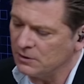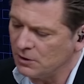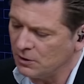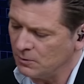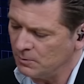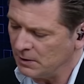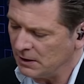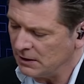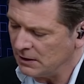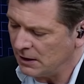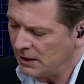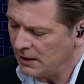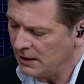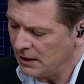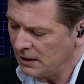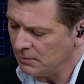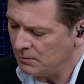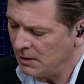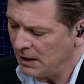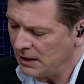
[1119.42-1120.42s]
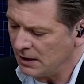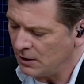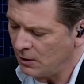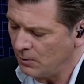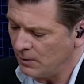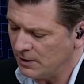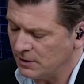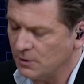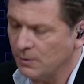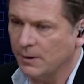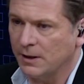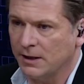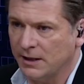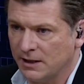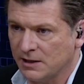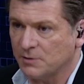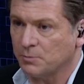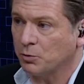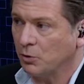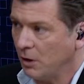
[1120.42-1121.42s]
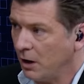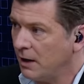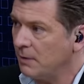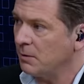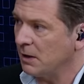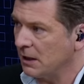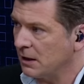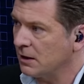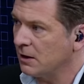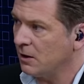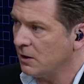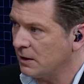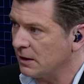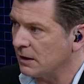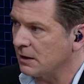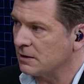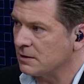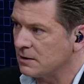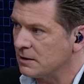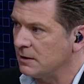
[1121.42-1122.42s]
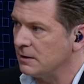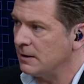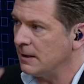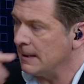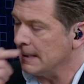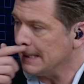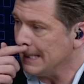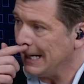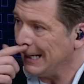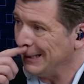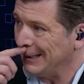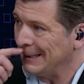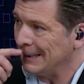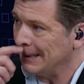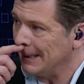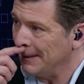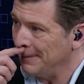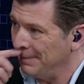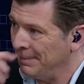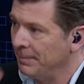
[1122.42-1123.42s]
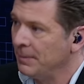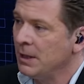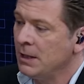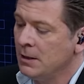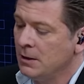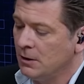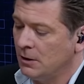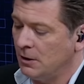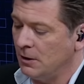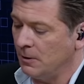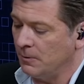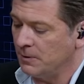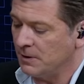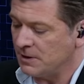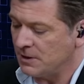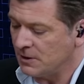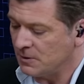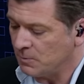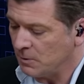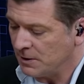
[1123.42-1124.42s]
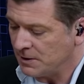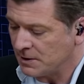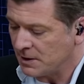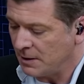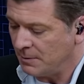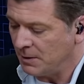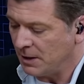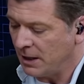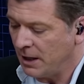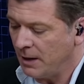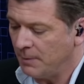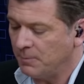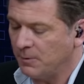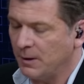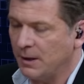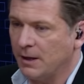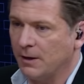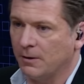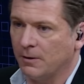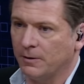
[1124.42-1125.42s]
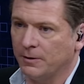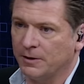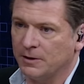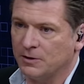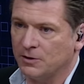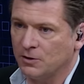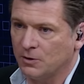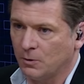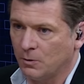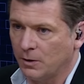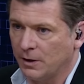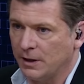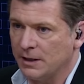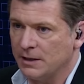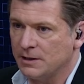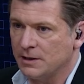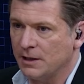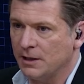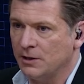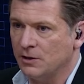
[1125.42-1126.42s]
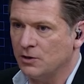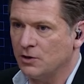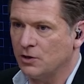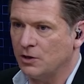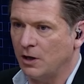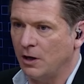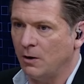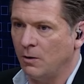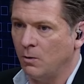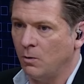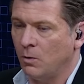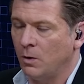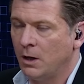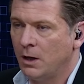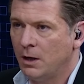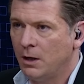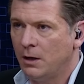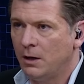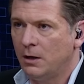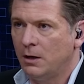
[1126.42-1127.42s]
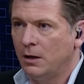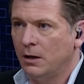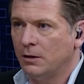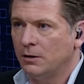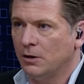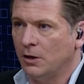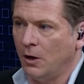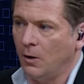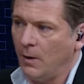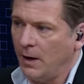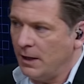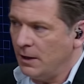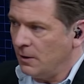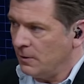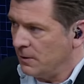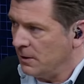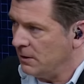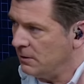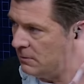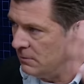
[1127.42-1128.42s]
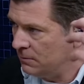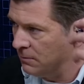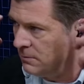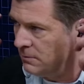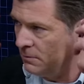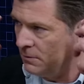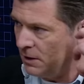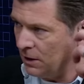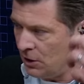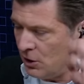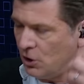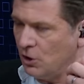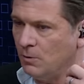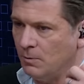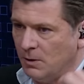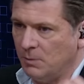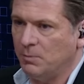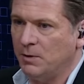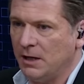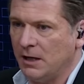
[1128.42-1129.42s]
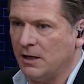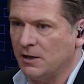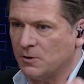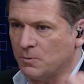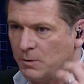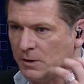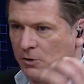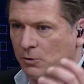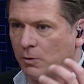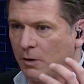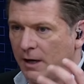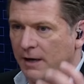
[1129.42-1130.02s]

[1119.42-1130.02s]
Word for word: Ben, that I think may go into it, and that's priming an audience yeah. and, and telling them, you know, this is what's coming up. We hear all these stories. And so, you know, I know that that human beings we try to